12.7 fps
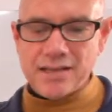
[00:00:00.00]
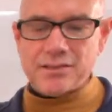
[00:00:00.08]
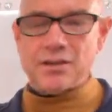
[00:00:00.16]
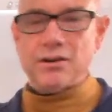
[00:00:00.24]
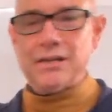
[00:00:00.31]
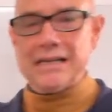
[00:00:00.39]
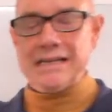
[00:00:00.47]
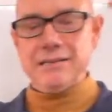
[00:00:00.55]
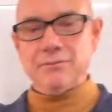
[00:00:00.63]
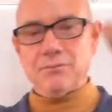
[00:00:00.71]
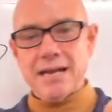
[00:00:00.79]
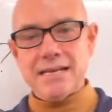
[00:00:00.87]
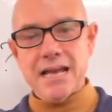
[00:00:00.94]
So
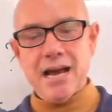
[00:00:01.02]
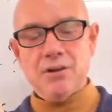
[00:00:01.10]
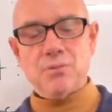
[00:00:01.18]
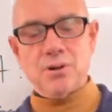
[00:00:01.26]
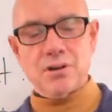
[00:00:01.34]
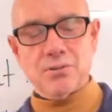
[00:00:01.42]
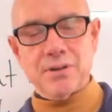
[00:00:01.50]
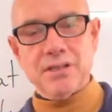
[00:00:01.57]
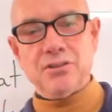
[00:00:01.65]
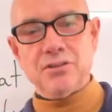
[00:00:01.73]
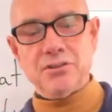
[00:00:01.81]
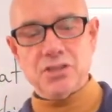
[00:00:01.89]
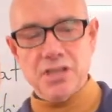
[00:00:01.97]
right now we're going
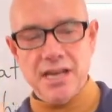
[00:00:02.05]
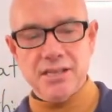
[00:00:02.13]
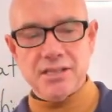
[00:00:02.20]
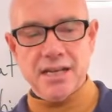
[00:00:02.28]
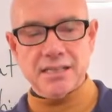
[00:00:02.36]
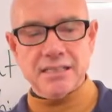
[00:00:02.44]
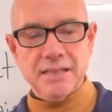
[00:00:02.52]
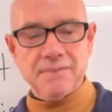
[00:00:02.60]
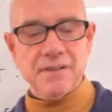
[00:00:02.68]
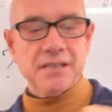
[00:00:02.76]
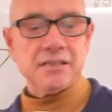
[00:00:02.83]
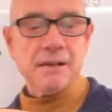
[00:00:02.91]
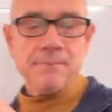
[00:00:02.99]
to change activities,